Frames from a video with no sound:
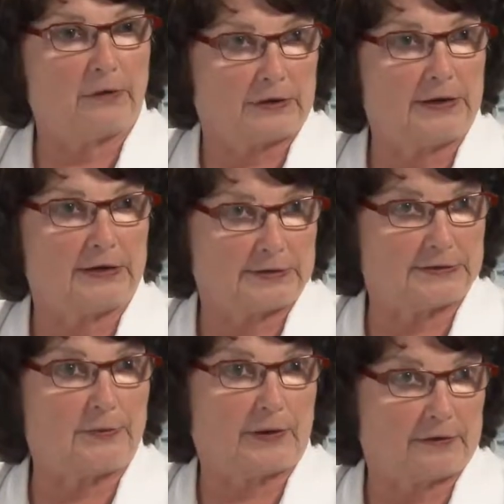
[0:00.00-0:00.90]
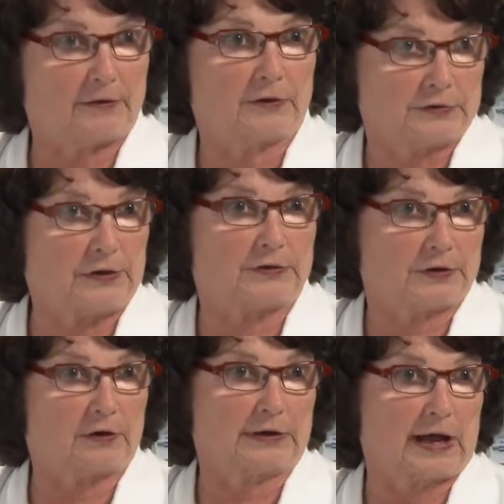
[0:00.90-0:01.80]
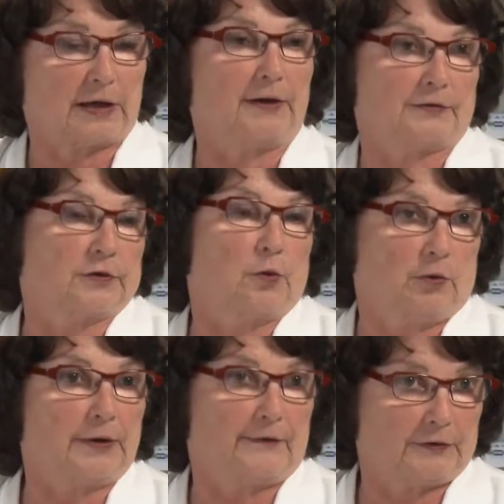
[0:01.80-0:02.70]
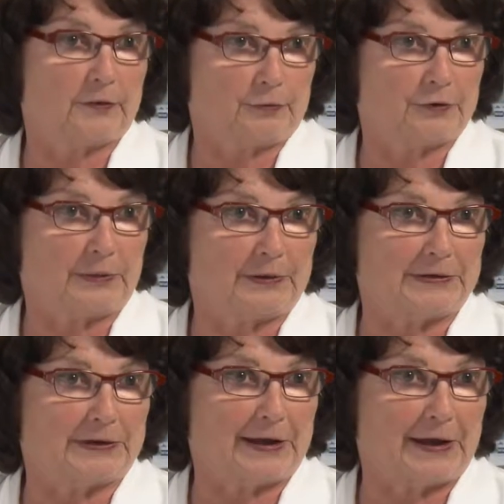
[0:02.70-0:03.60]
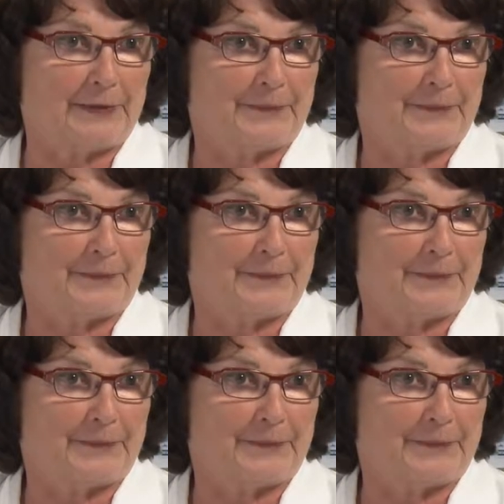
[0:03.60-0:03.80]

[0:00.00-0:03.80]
looking to see whether there's yeast there or not. And if so, we'll give you some treatment today.